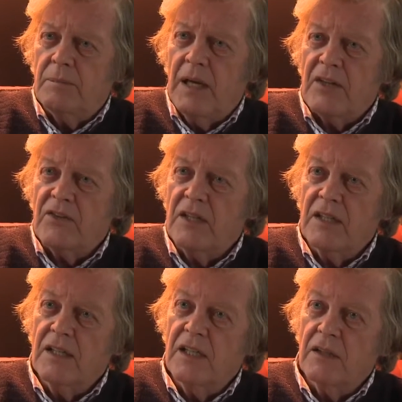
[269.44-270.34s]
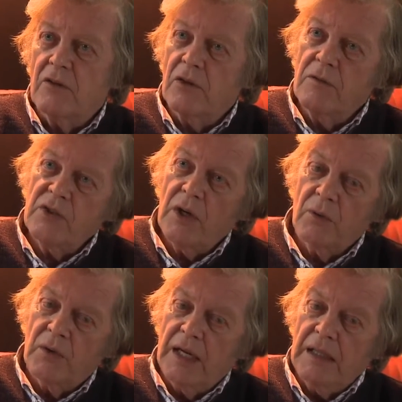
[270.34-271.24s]
Palestinian leader could have
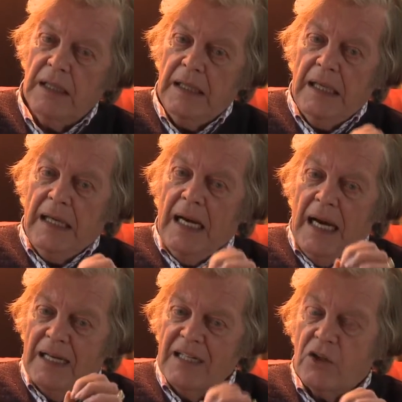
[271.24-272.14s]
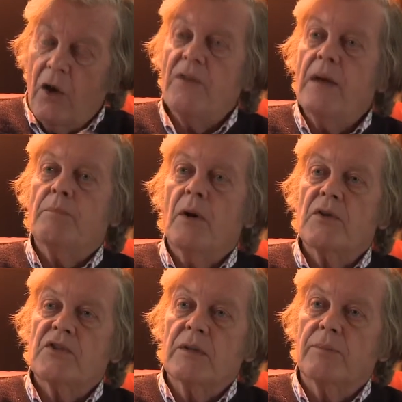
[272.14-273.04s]
sold that. And he got that
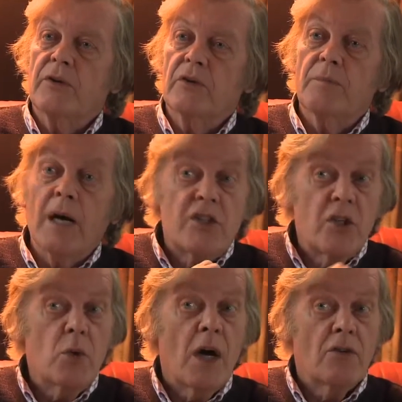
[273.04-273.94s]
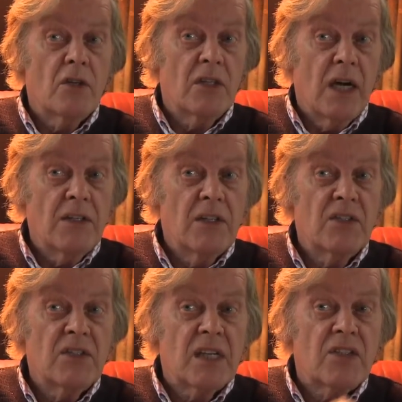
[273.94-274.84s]
policy approved by
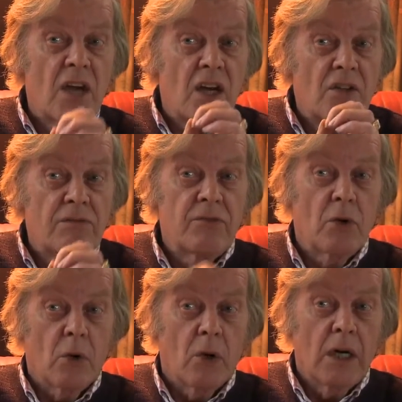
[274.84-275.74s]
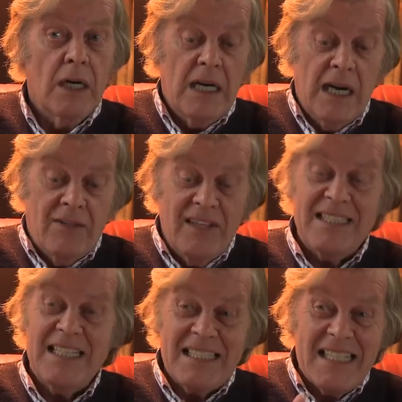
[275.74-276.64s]
296 to 4.
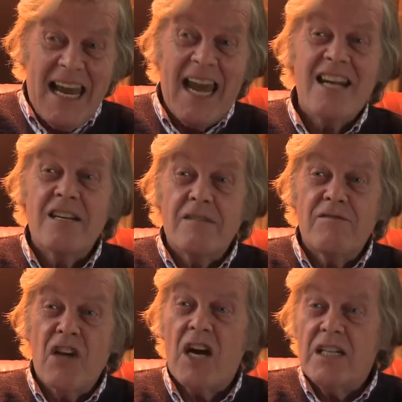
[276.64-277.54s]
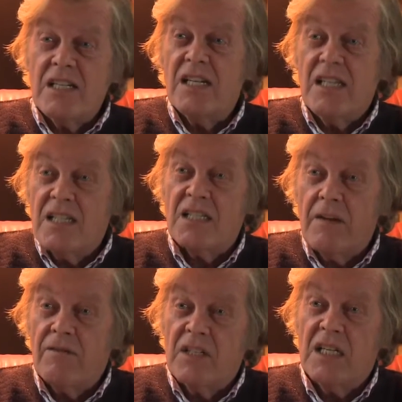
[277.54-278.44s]
This is the end of
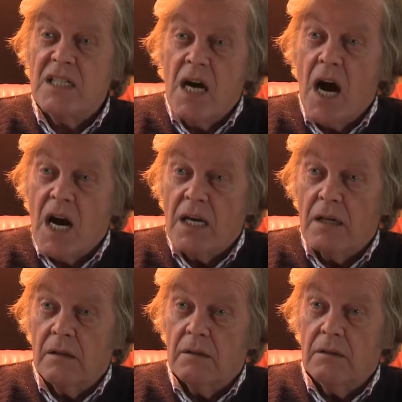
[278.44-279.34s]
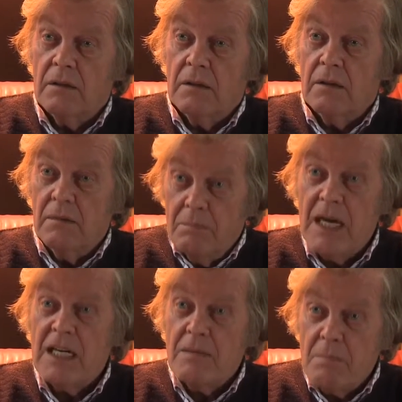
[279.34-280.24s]
1979,
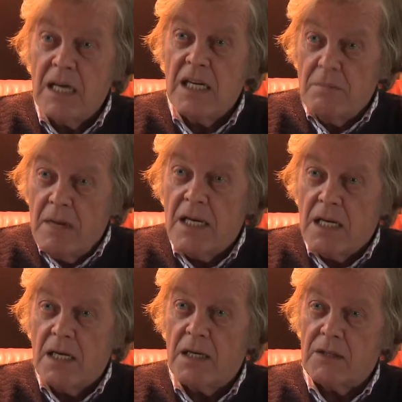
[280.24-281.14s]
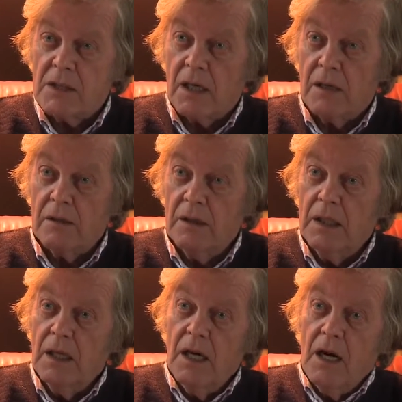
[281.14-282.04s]
many years ago.
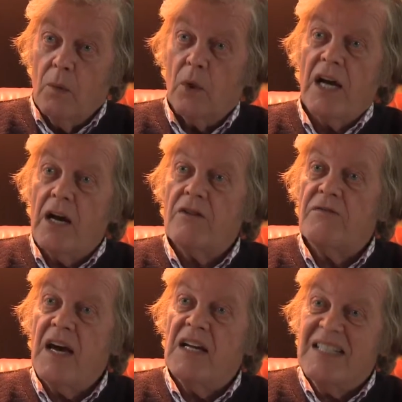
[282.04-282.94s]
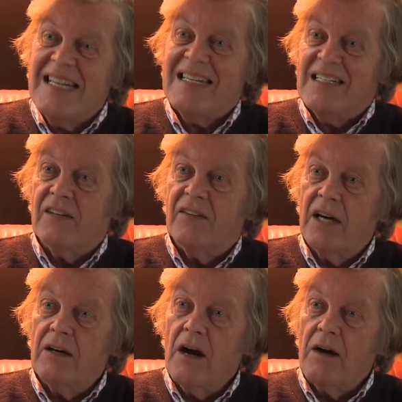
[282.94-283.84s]
What Arafat needed
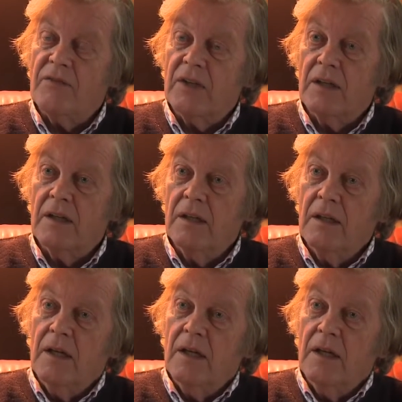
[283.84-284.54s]
thereafter